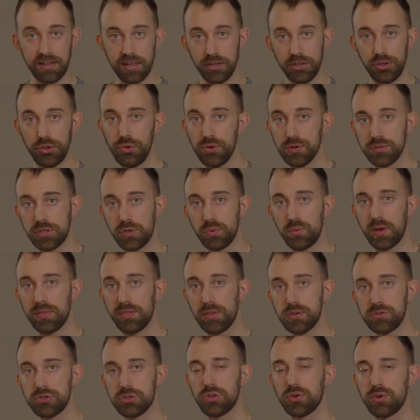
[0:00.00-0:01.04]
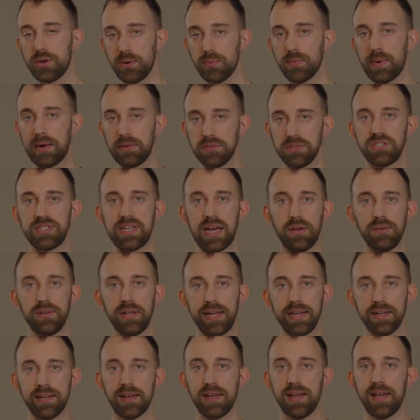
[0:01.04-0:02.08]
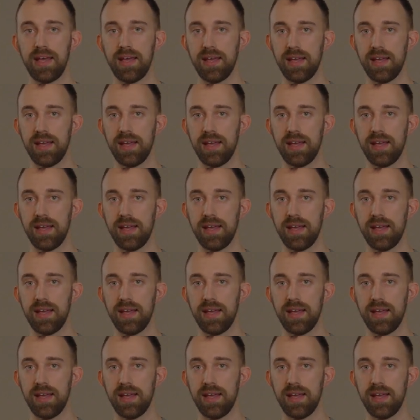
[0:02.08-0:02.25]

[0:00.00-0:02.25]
get used to what those 30 rounds sound like,